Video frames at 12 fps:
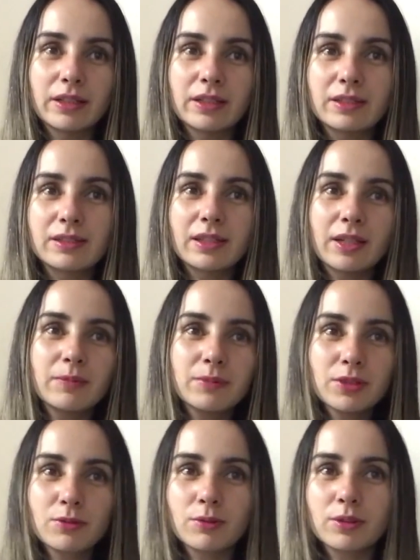and it's set up
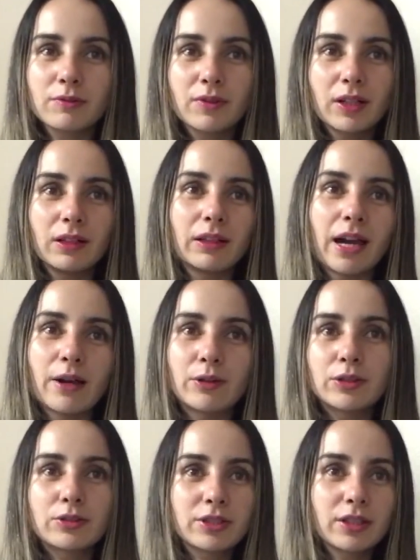to sort of allow
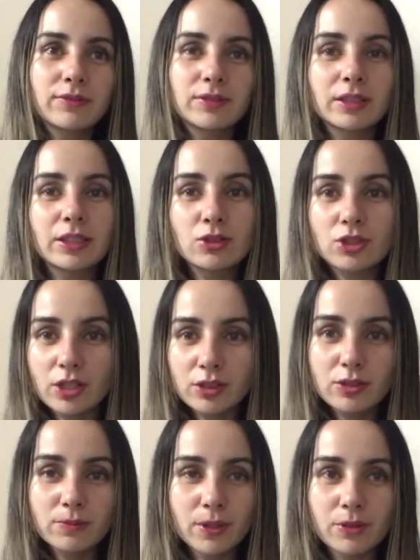yourself to like
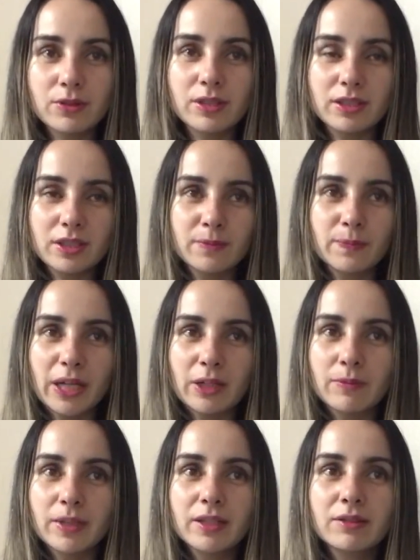juxtapose and
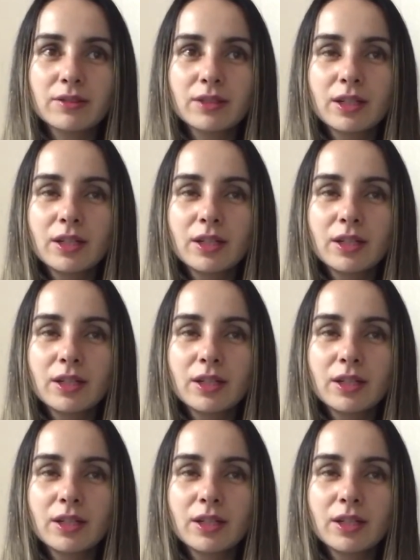experiment.